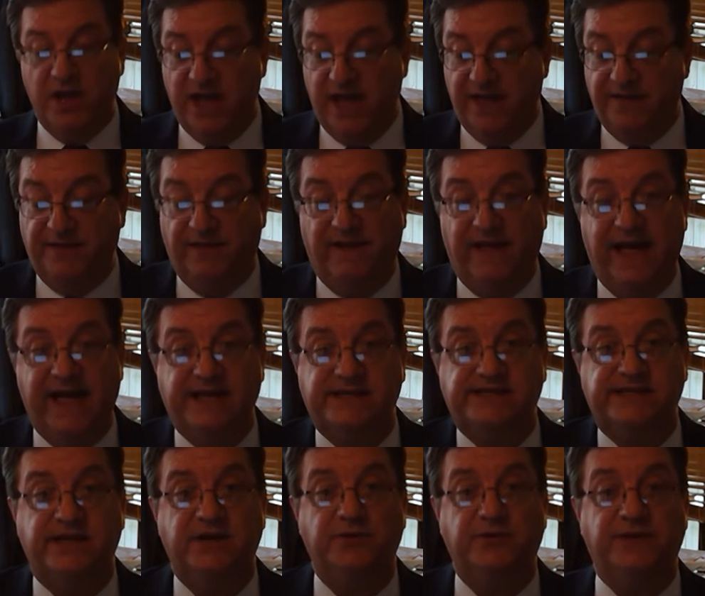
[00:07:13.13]
And the
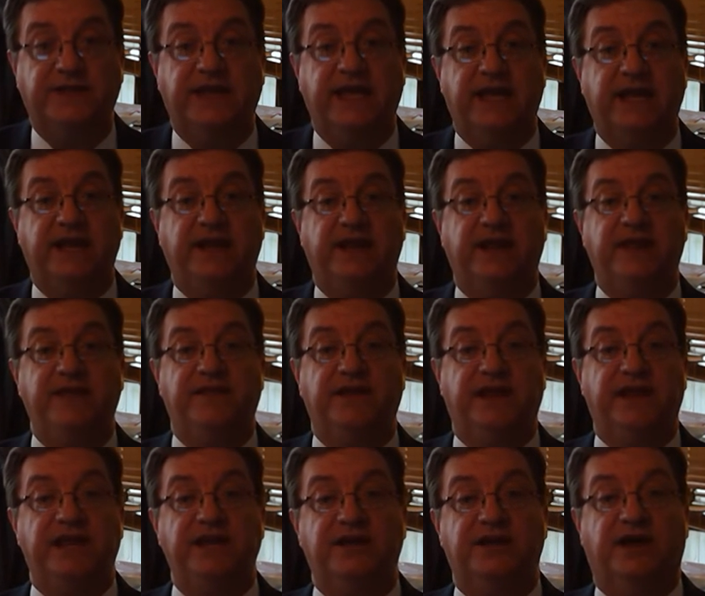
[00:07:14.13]
last thing with Kennedy
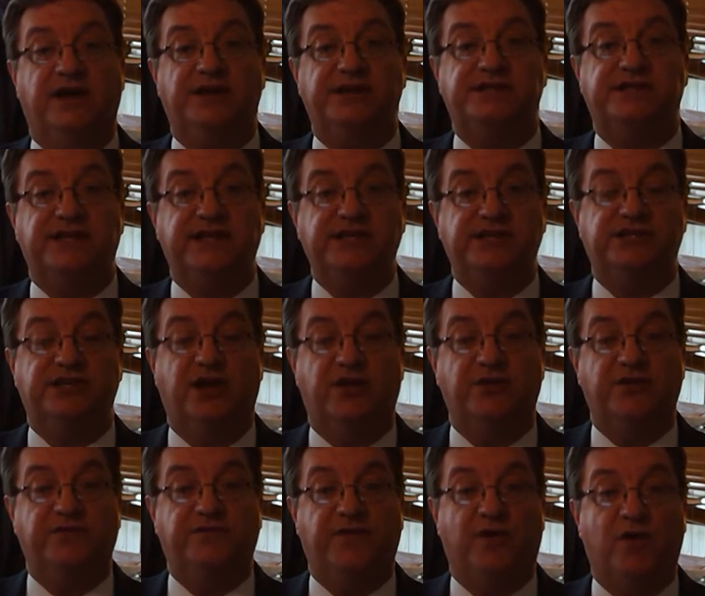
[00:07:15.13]
that he does, that he's
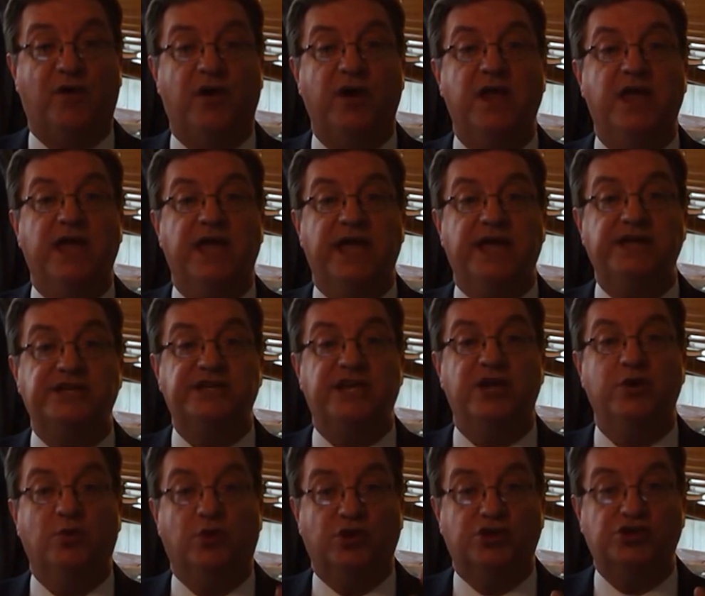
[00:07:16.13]
noted for, is
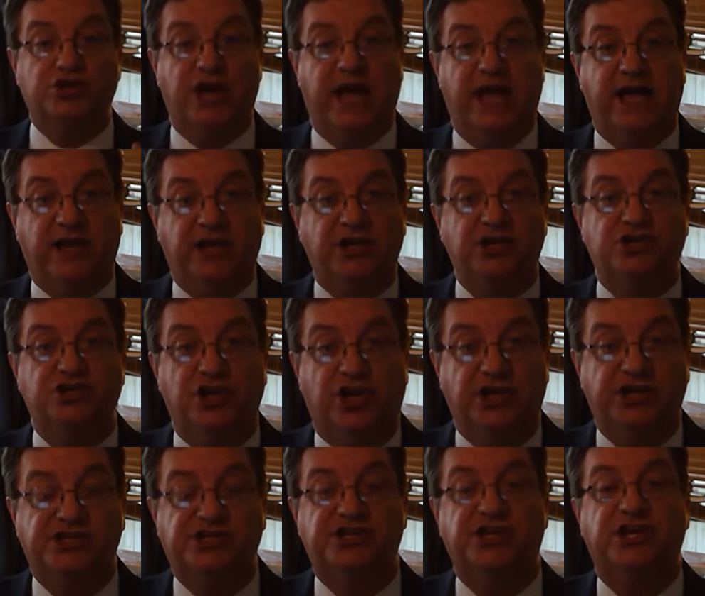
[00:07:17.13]
he will challenge
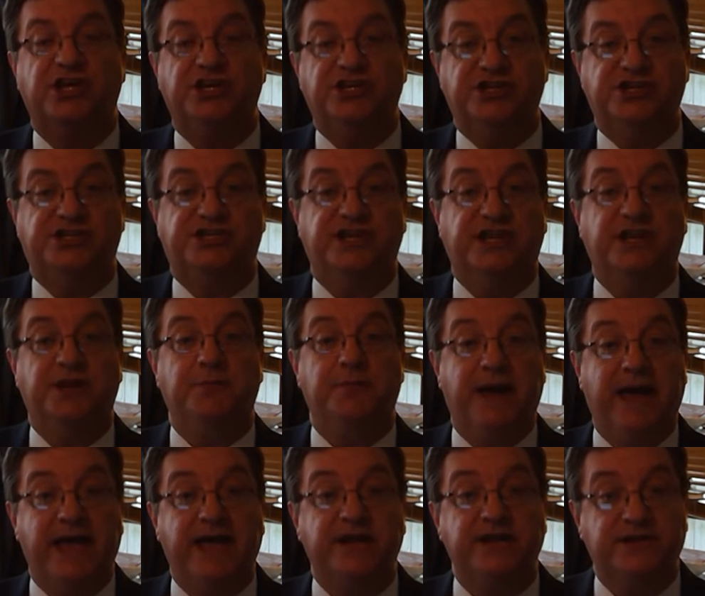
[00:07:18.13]
us to send a
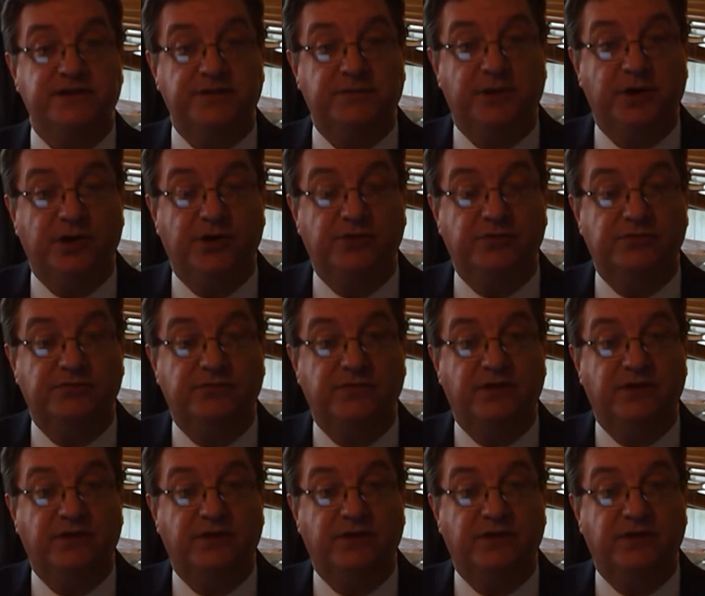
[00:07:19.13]
man to the moon